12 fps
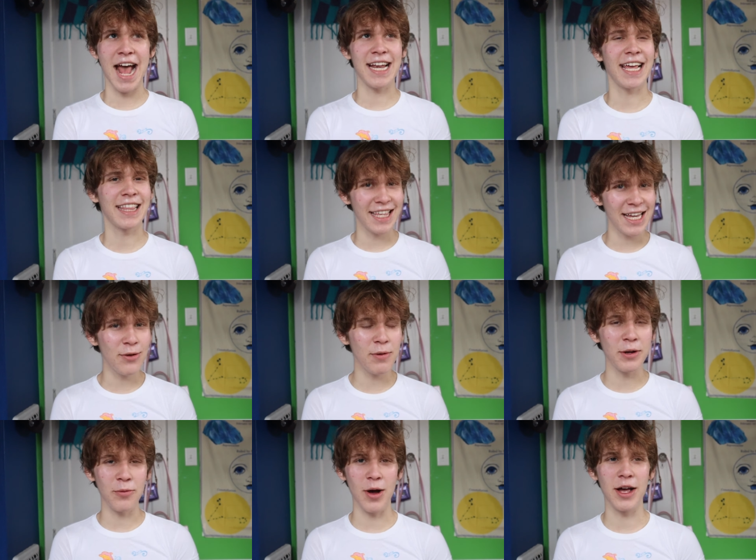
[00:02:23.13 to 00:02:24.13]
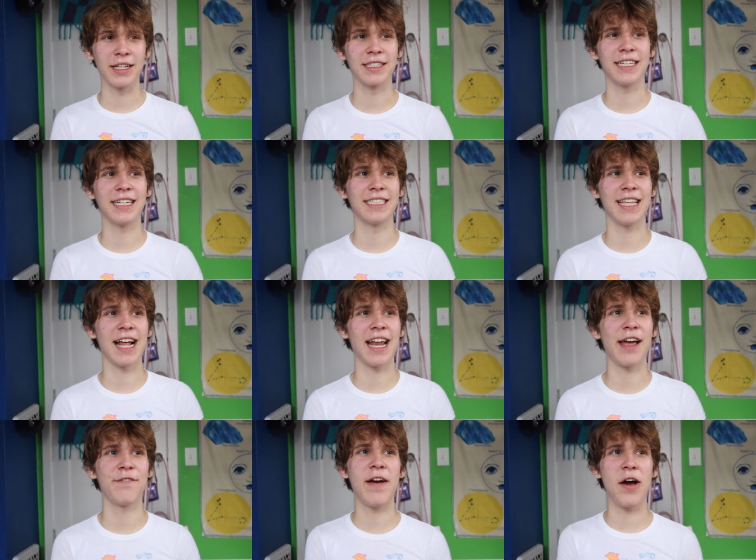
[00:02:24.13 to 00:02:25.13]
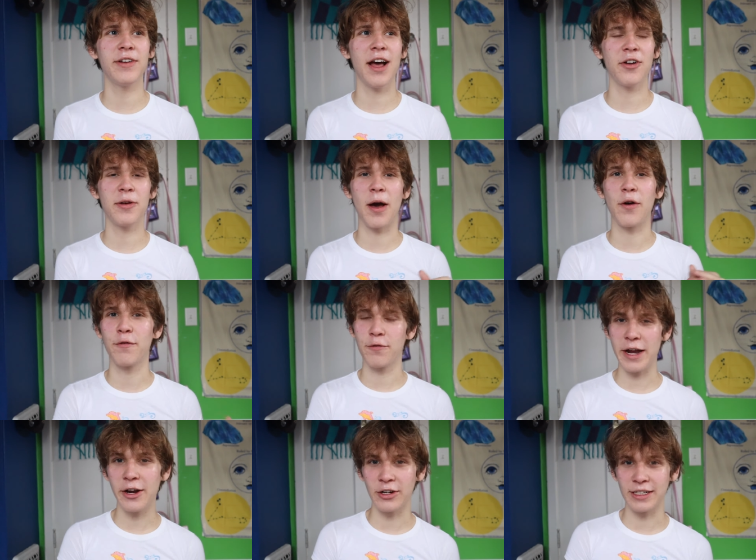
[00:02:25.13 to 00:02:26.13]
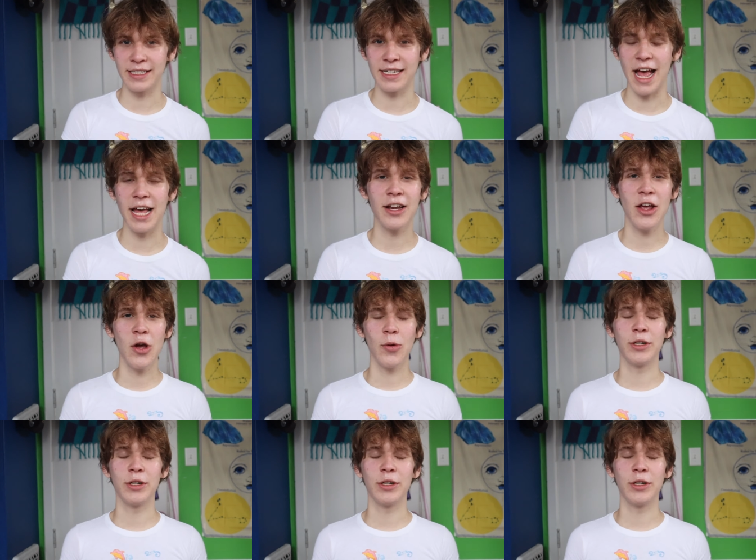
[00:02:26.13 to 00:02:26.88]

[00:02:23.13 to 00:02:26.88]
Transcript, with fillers: And I think what it was is that I found out about FragranceNet,